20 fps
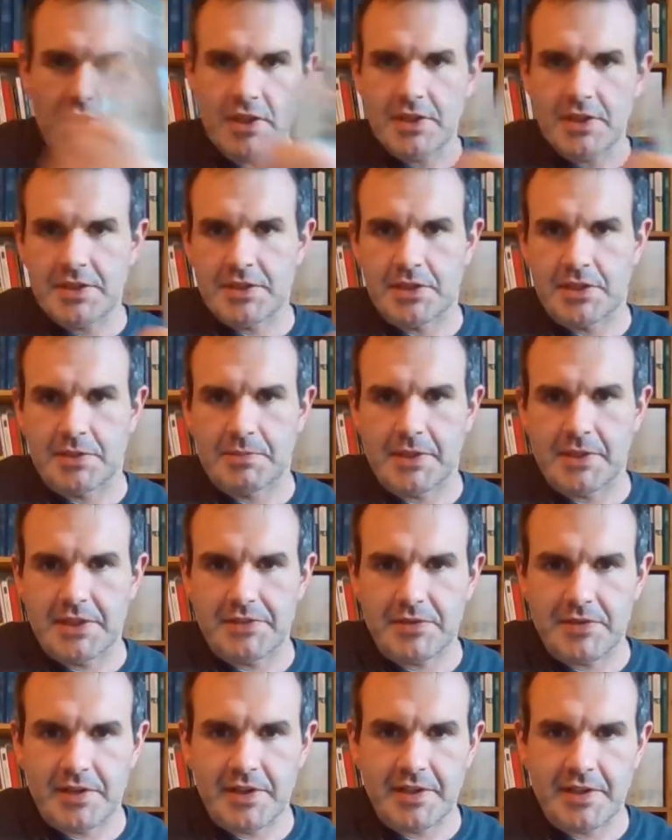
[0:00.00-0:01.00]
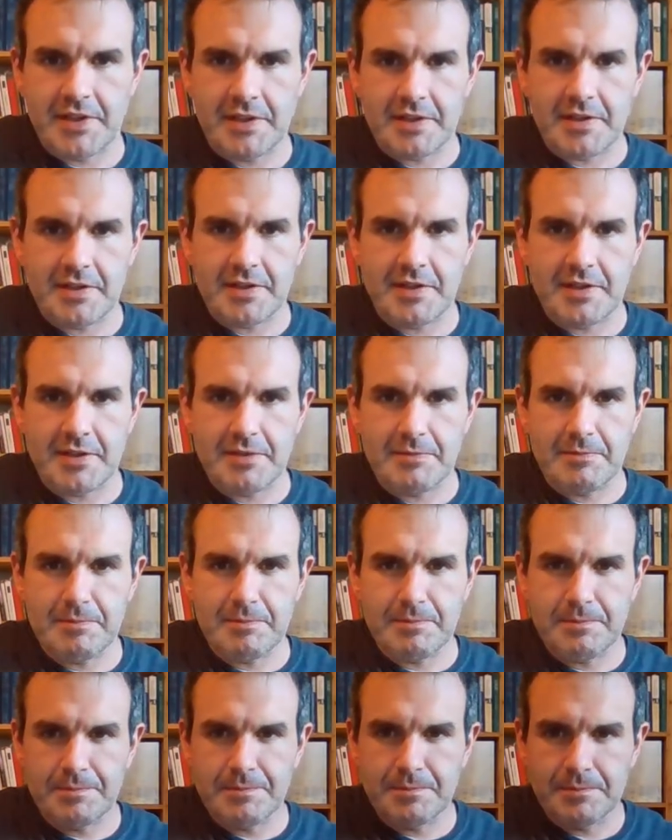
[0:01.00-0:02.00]
This is a good place for it, I think.
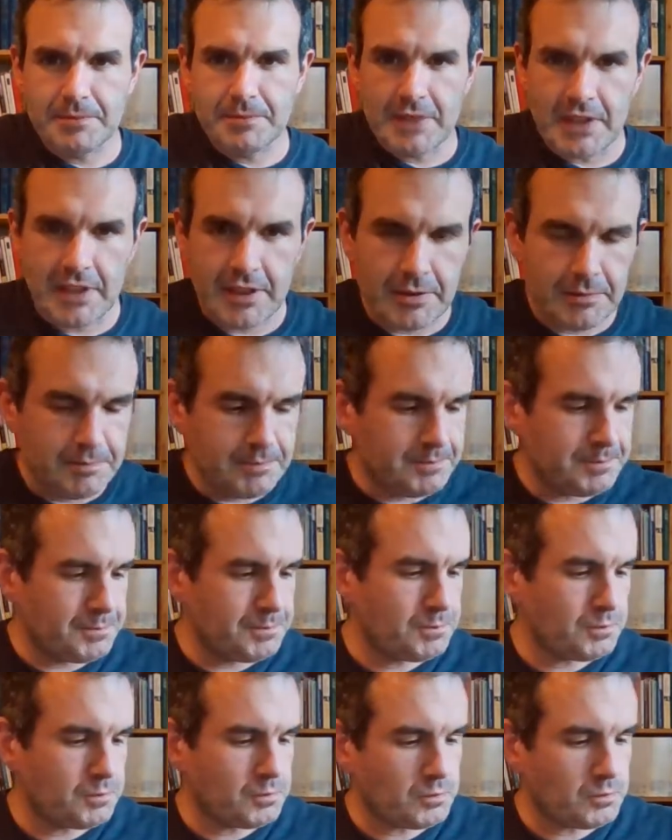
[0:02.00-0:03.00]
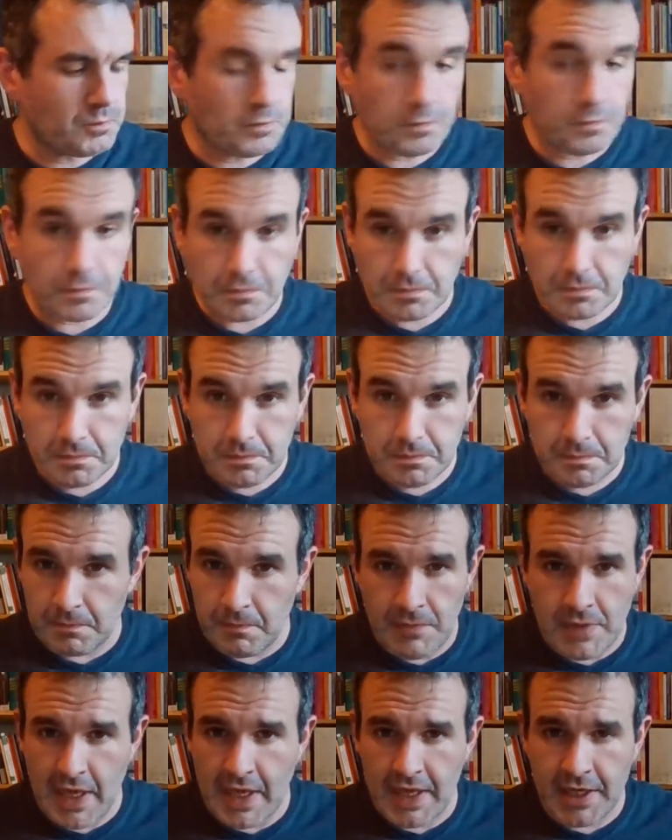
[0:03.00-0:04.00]
And
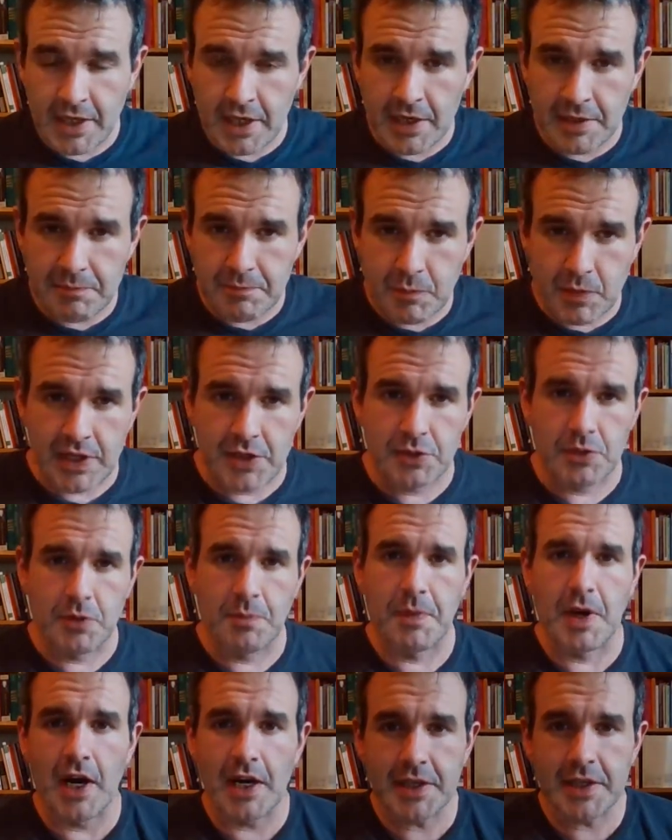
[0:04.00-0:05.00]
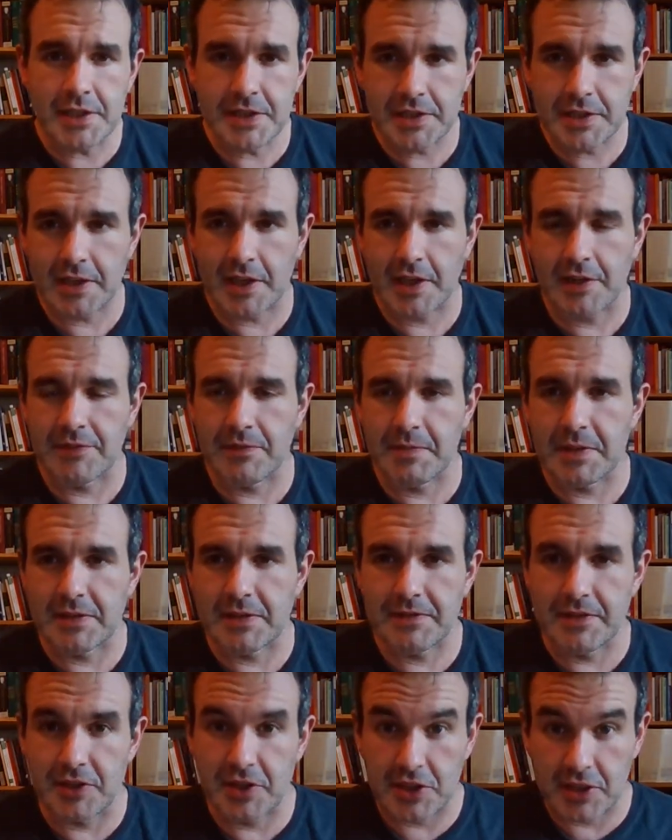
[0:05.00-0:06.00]
it went into a box for me
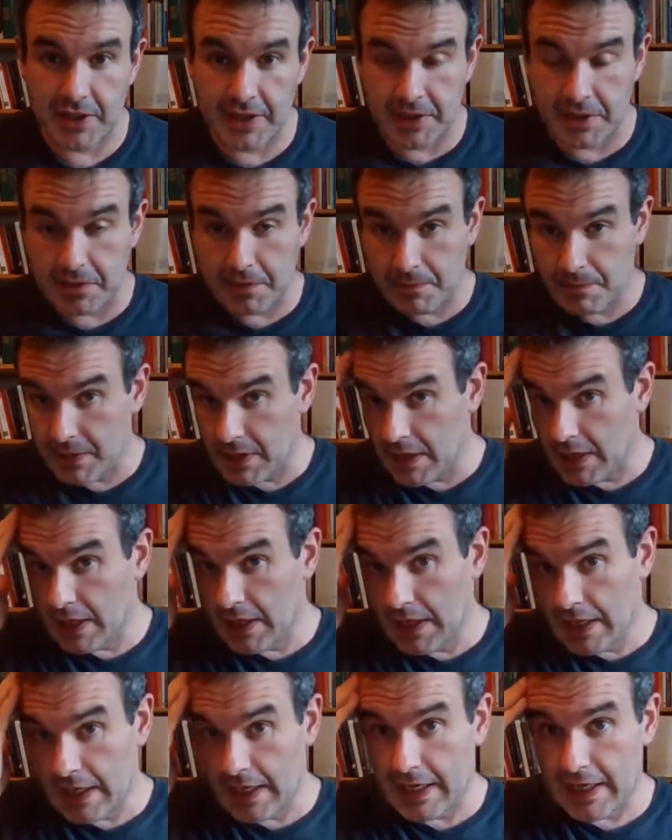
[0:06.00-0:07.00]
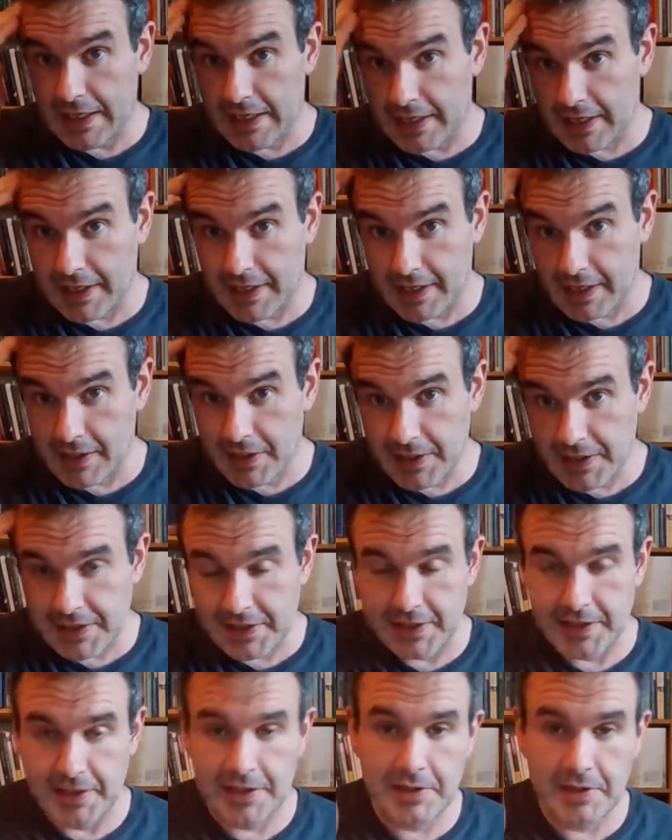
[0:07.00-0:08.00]
to finish later. And I kind of
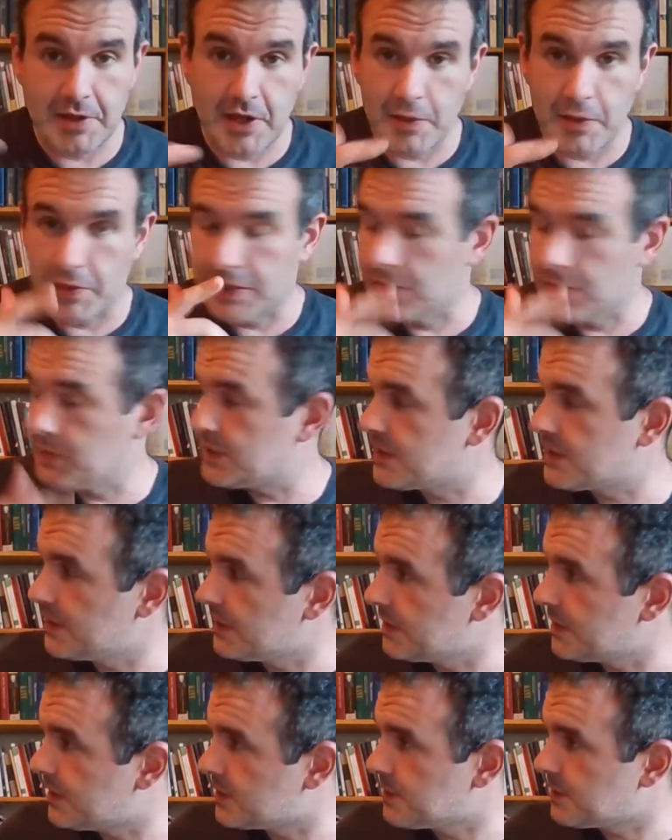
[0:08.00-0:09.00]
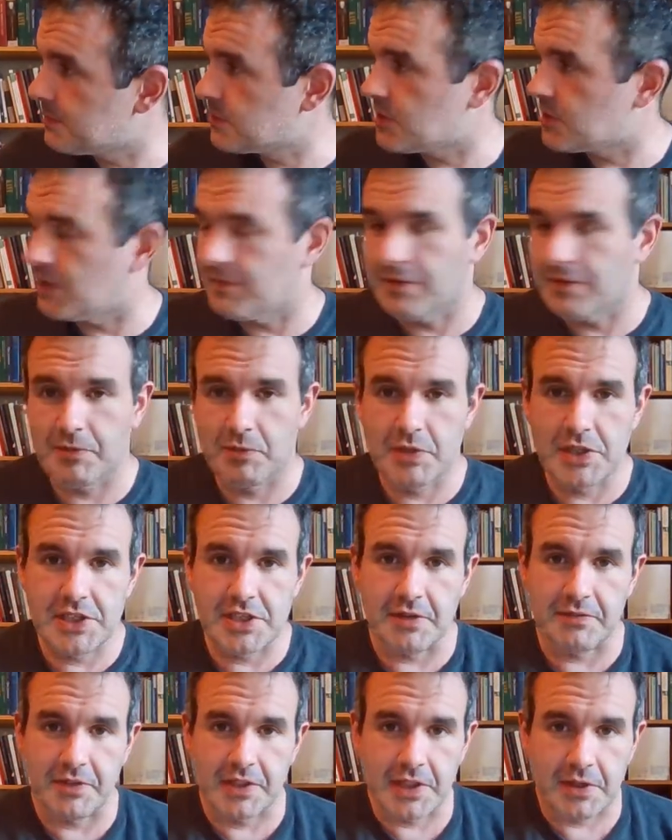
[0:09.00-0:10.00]
lost it. We recently did some
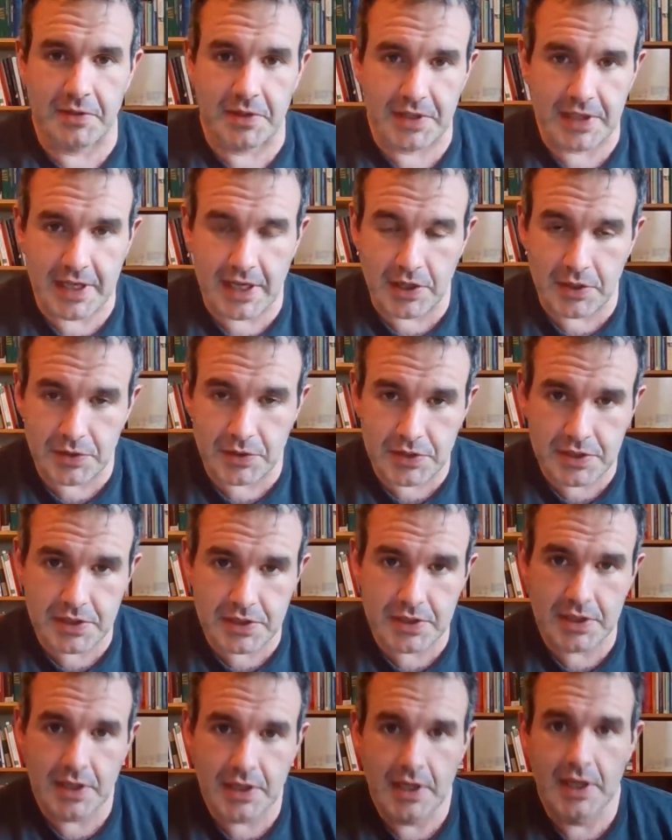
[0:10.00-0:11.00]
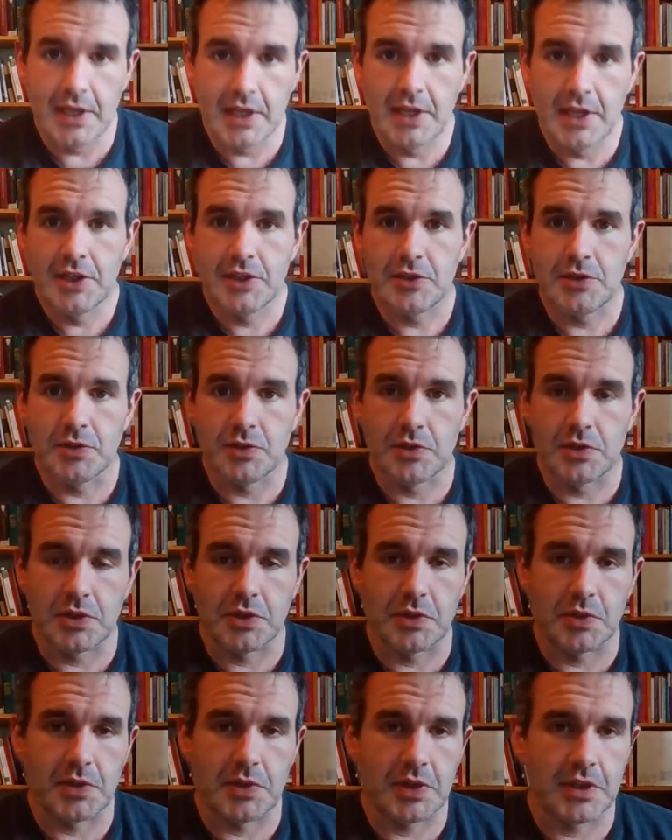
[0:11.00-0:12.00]
reshuffling around the house due
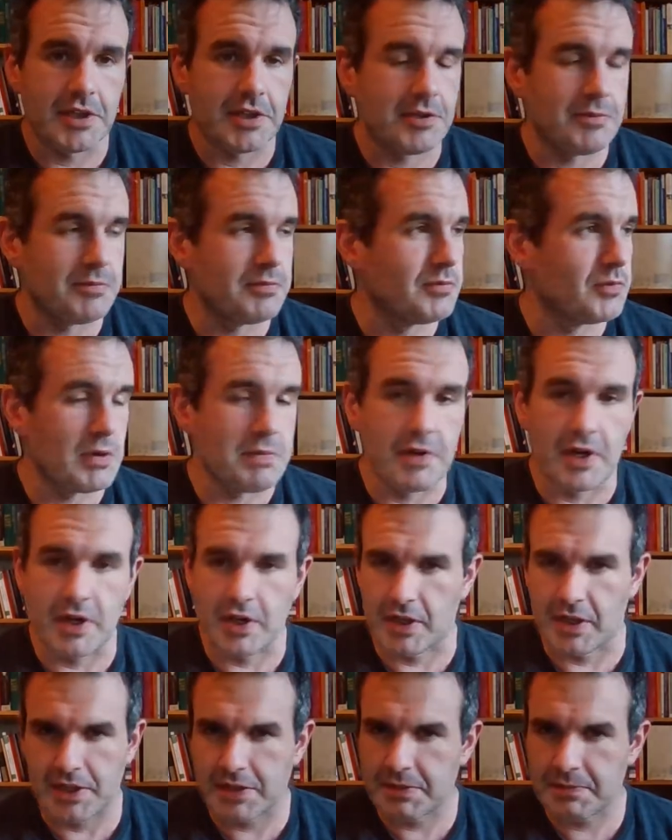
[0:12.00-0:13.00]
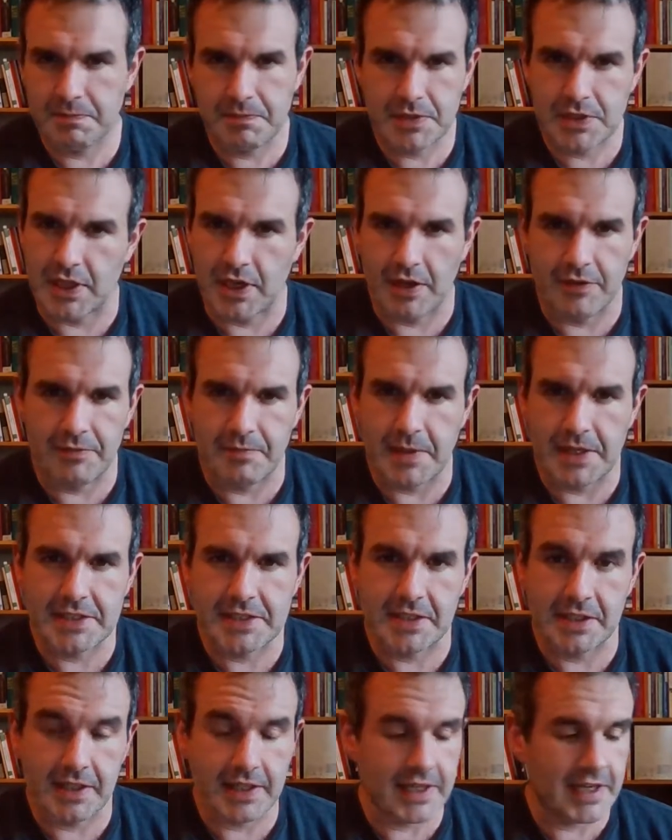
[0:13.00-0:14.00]
to remodeling stuff,
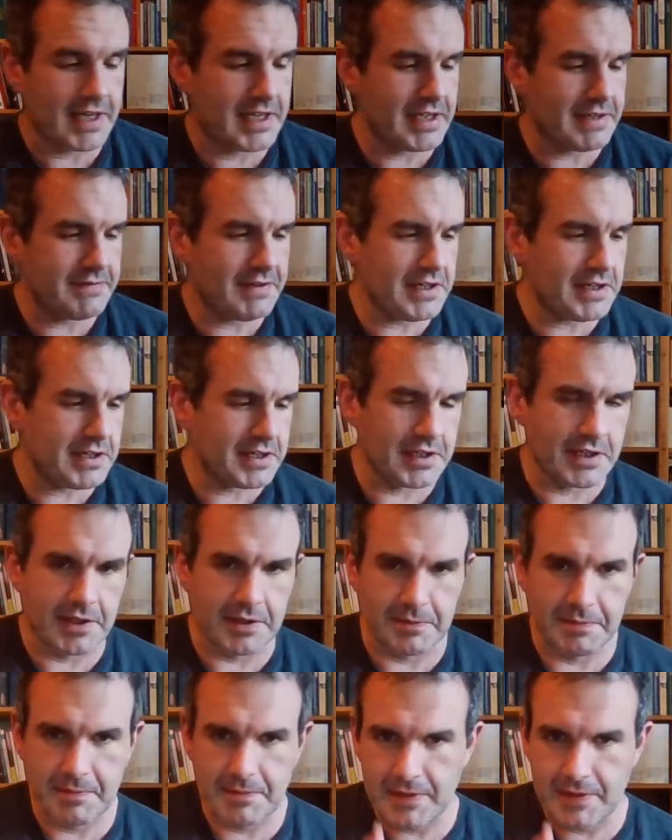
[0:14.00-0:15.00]
basically, and I found it again.